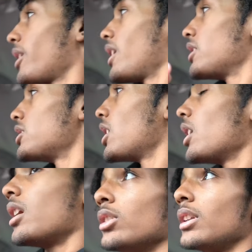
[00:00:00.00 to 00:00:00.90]
gonna catch
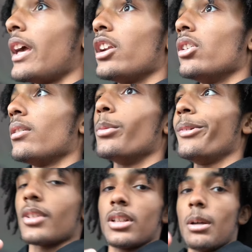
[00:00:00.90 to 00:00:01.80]
y'all later. Feel me?
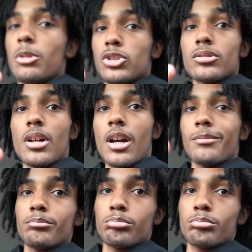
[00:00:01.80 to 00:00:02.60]
Like, more, subscribe.